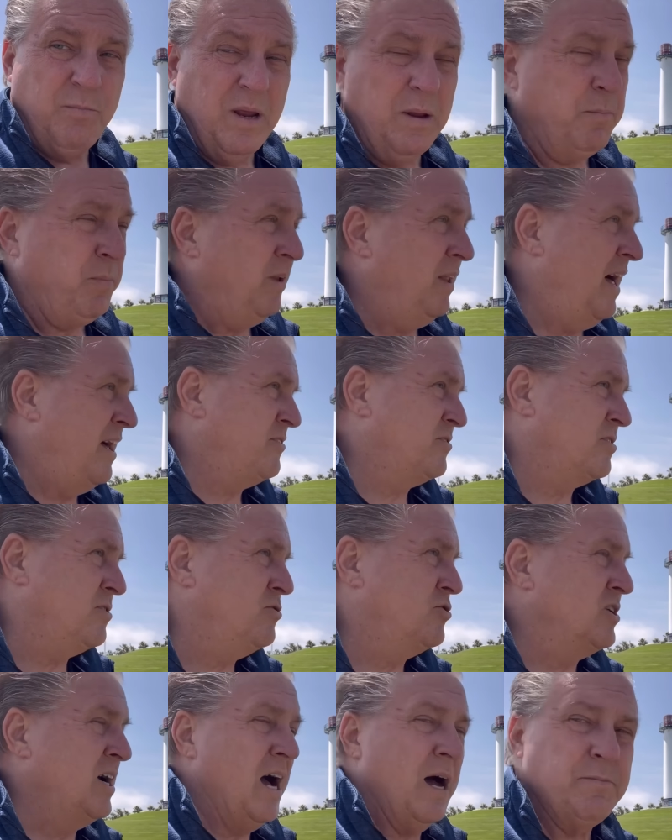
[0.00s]
people lost their
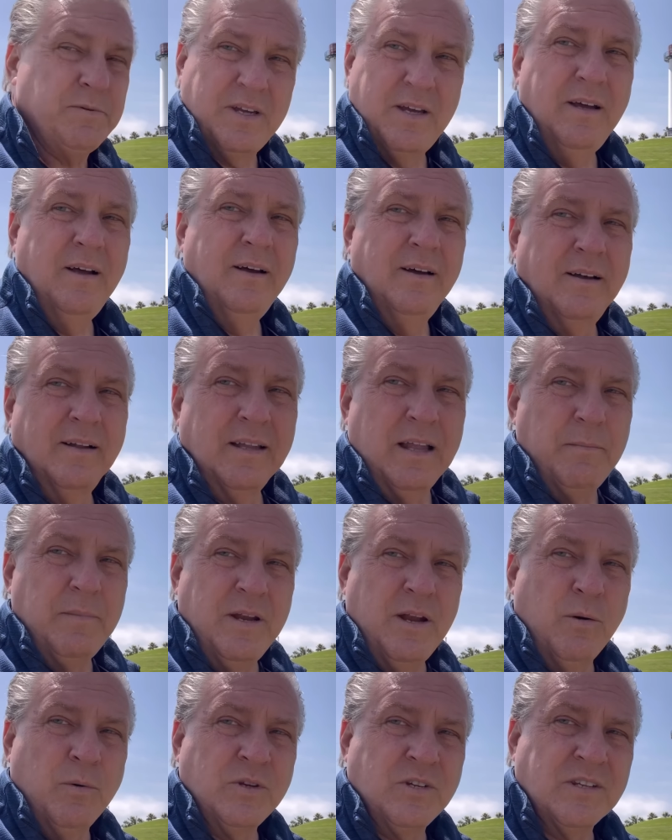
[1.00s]
jobs. Let me
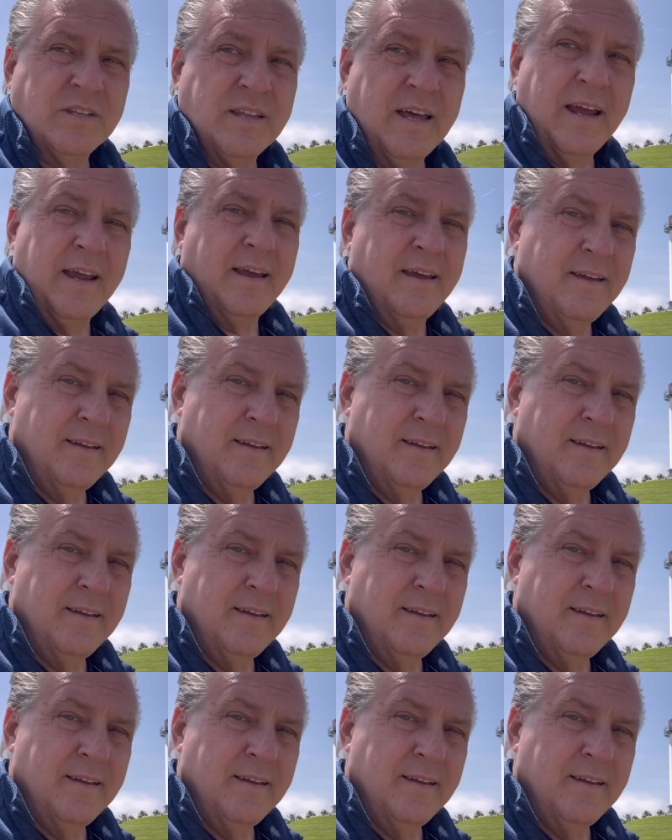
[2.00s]
know what you think.